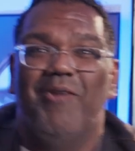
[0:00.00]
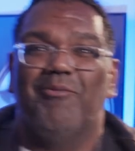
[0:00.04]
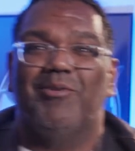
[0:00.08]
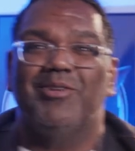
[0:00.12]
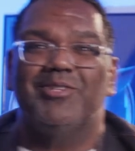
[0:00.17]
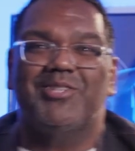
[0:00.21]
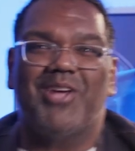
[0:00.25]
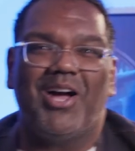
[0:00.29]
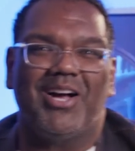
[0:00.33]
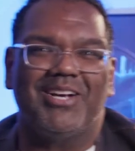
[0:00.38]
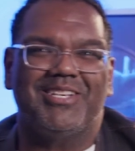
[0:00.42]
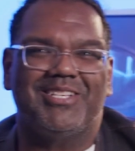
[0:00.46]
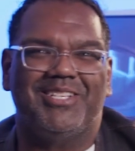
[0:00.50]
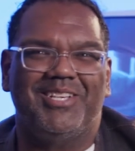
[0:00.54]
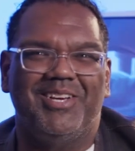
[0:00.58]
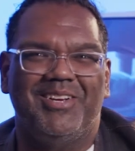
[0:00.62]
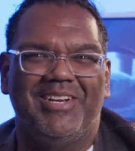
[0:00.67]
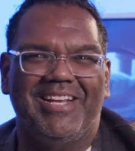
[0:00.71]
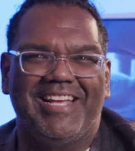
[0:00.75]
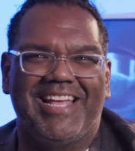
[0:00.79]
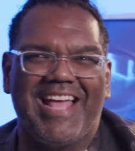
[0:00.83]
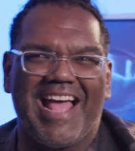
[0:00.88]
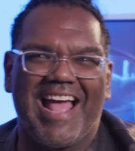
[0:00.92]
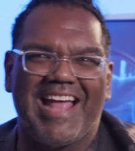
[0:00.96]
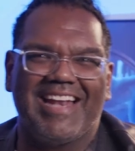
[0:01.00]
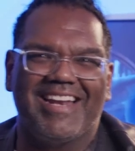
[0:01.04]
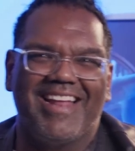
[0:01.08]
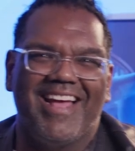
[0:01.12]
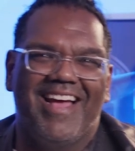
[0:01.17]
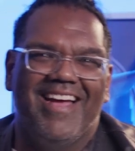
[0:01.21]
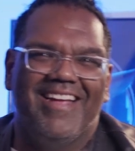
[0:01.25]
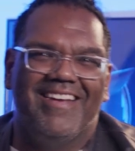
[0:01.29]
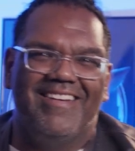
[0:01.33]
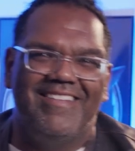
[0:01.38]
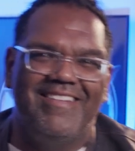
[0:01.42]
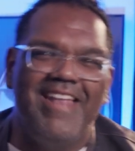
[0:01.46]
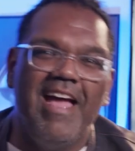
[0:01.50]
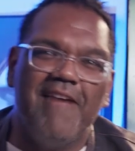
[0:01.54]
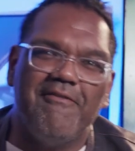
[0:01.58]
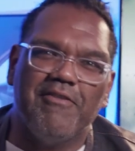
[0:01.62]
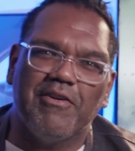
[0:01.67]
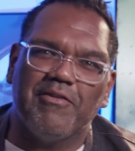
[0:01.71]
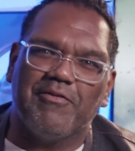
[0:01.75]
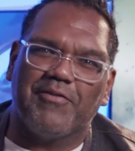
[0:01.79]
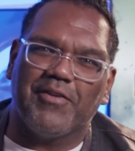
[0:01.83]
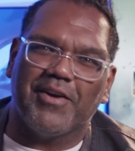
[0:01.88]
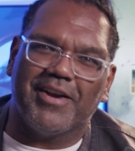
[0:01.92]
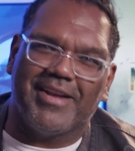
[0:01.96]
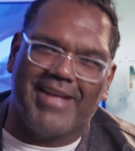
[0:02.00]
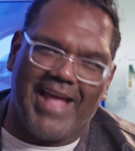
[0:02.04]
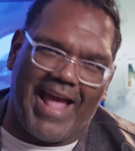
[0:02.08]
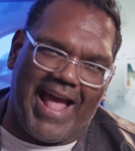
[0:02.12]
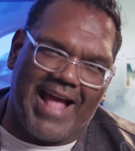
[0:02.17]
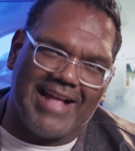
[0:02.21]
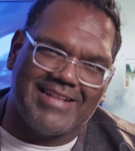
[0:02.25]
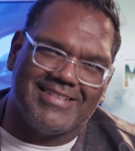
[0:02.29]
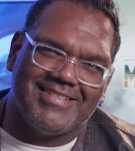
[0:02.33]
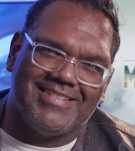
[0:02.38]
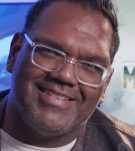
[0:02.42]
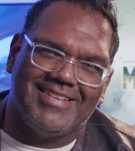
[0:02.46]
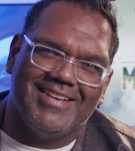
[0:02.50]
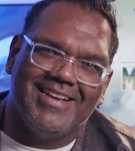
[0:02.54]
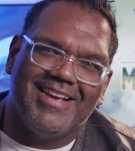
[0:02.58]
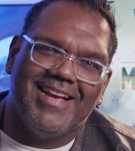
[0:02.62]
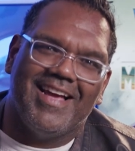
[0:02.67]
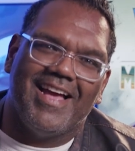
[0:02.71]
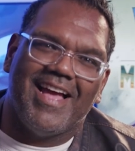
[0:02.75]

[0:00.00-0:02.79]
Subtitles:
We'll talk soon again. Never forget,